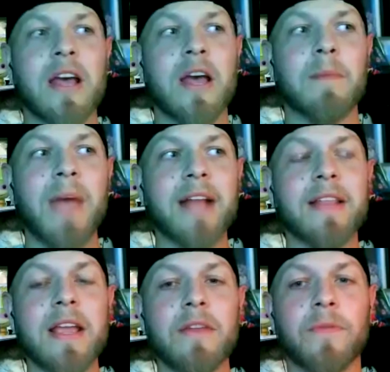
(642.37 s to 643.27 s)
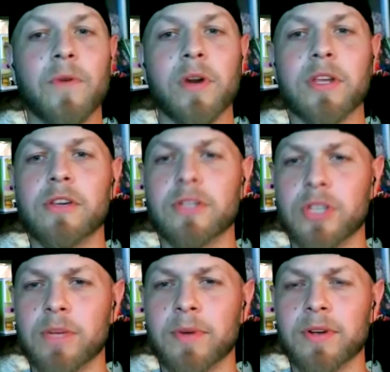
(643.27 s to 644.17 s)
back then for
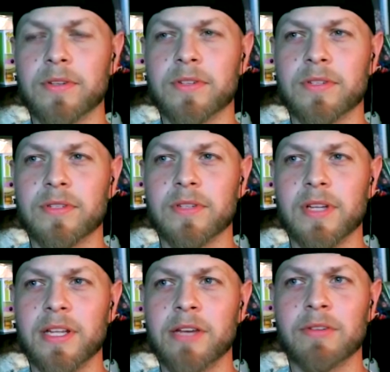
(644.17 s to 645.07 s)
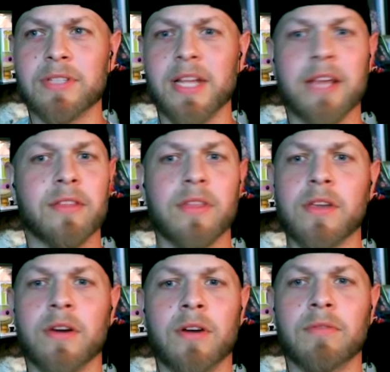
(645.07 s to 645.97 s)
YouTubers, it was like, you
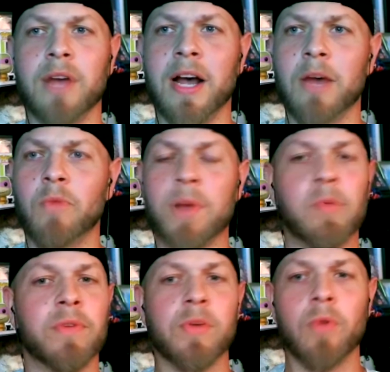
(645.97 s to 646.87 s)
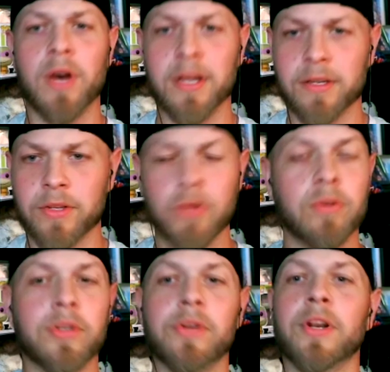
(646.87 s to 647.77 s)
know, Wet Movie One, Cool
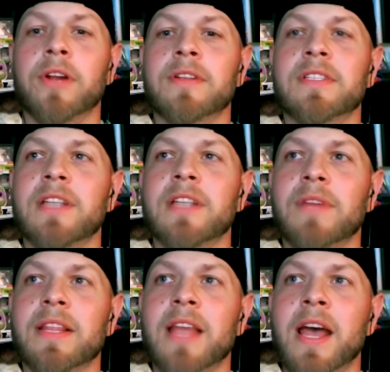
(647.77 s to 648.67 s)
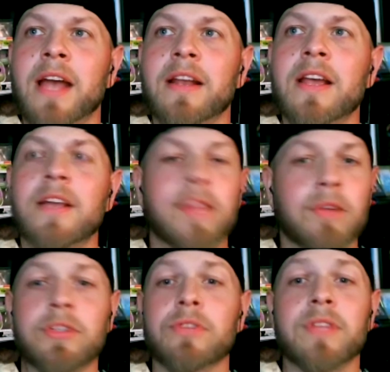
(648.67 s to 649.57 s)
Duder, and stuff like that. They were
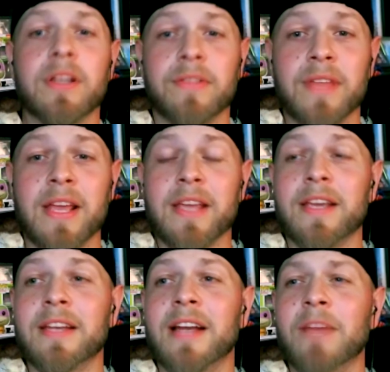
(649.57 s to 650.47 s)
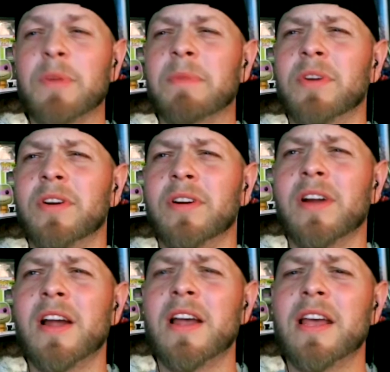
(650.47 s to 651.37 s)
doing their thing. And I remember
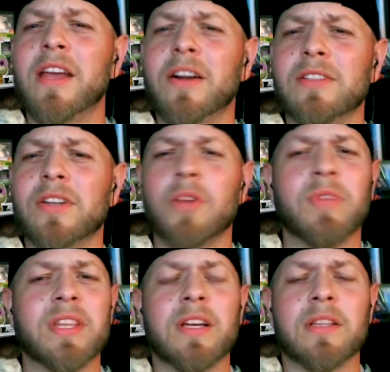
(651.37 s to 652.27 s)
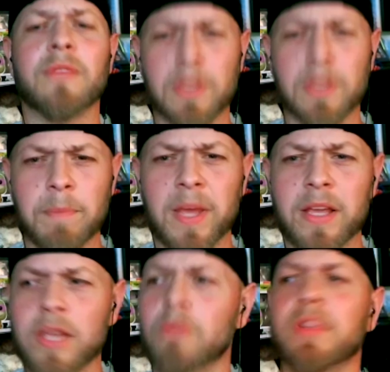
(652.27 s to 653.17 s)
it all started with the flick pick
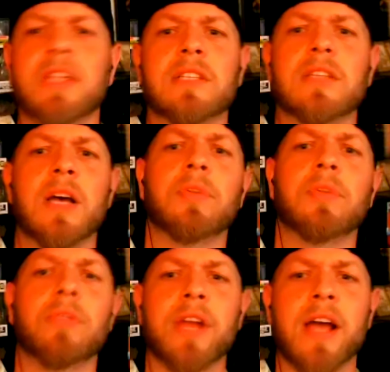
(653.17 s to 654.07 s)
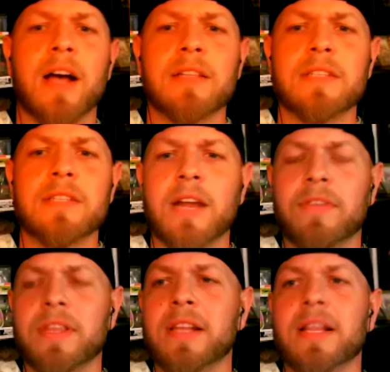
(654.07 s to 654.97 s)
with his Blu-ray hunts and
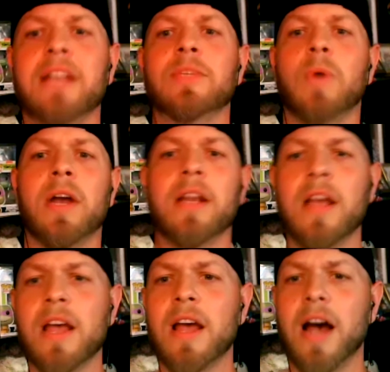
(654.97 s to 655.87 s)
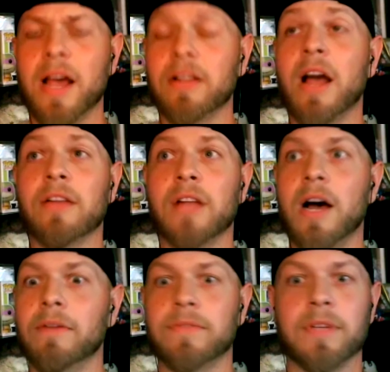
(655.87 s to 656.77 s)
everything. That's what I
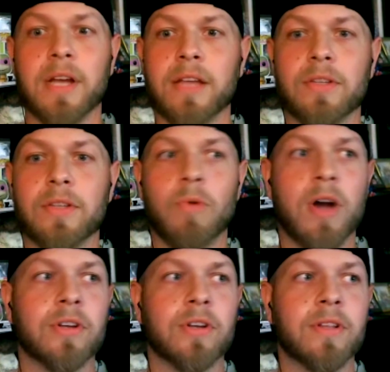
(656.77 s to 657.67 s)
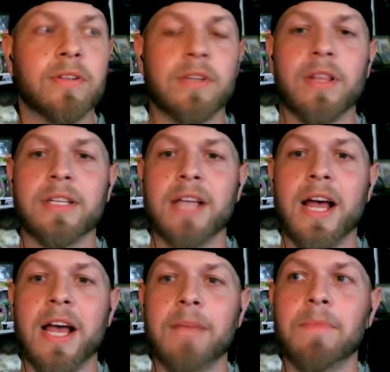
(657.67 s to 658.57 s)
loved. I used to watch all those all the
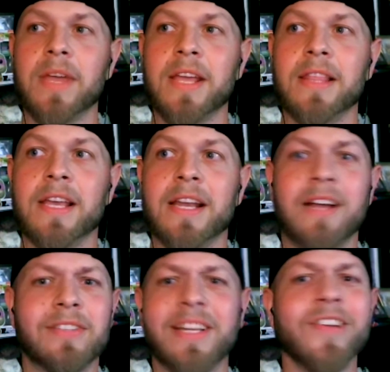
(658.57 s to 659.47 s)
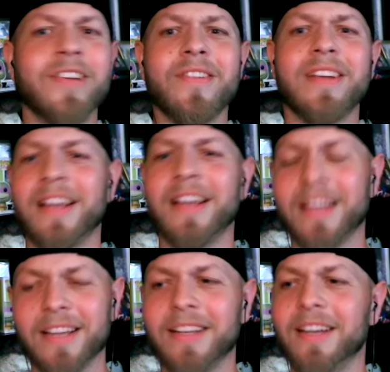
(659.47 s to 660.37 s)
time. And then I was like, you know what?
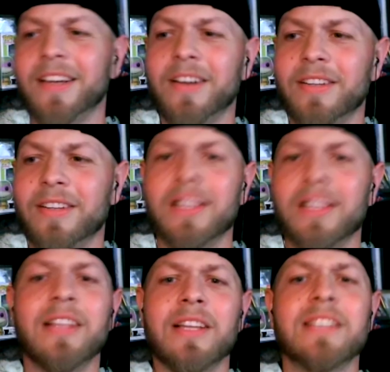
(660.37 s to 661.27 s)
That's